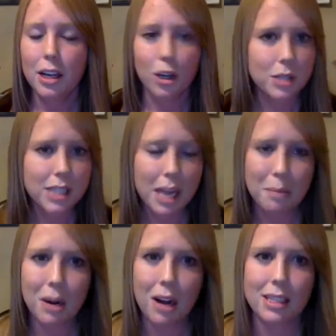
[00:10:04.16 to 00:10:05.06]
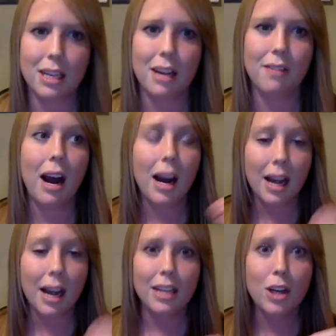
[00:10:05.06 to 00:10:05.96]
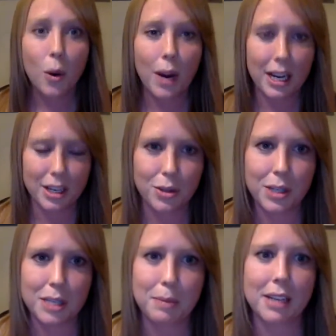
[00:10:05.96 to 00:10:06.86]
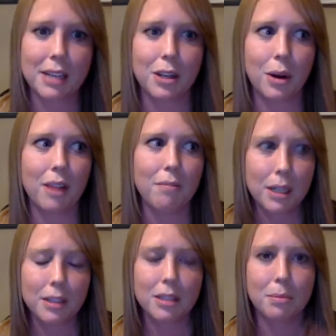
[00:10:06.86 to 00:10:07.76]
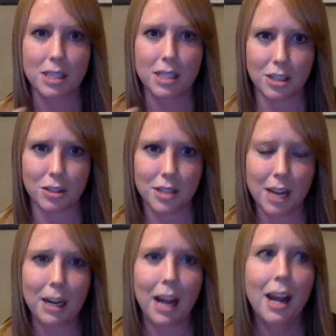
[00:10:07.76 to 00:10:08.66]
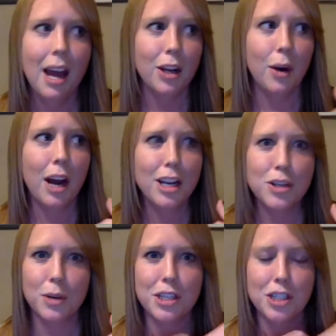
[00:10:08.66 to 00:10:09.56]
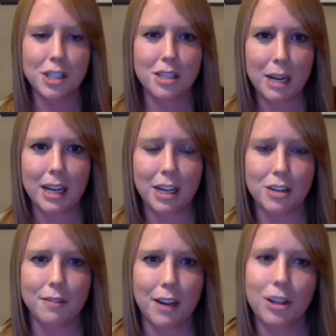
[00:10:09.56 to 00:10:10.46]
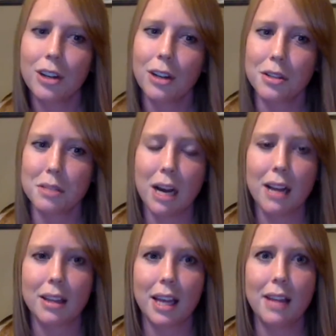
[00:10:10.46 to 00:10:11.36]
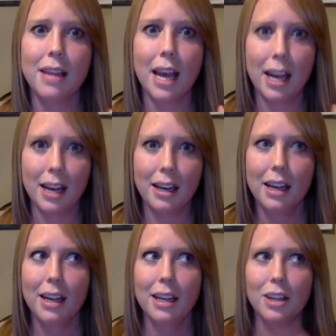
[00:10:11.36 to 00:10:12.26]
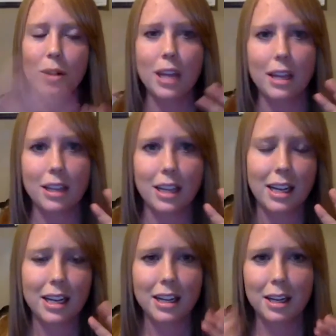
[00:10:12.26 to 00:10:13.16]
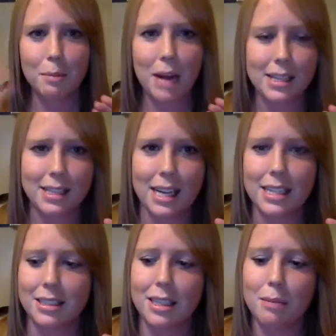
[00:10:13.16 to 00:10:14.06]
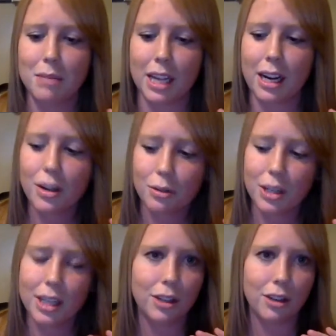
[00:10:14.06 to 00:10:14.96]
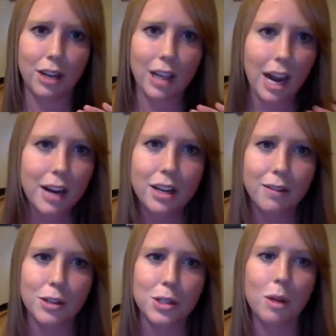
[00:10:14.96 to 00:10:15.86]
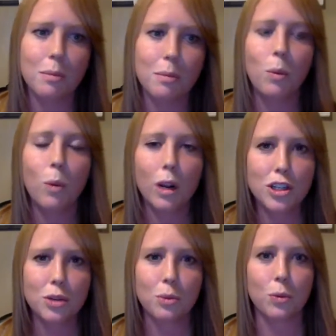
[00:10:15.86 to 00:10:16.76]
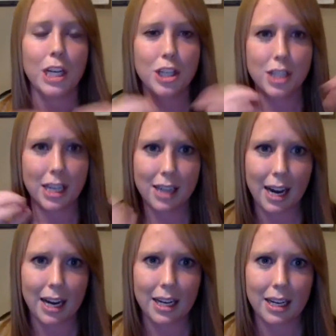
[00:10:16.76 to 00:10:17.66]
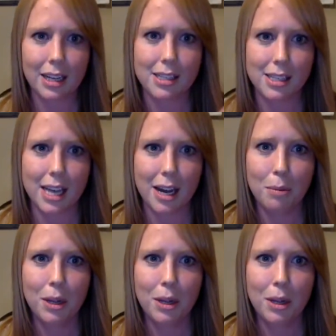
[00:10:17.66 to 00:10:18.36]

you know, stay positive. I know I can do this because, you know, I built Presidential Diamond. I joined just to make an extra $500 a month. And then, you know, that anything past that seemed like unreal or I could never do it. But once you reach that tiny step,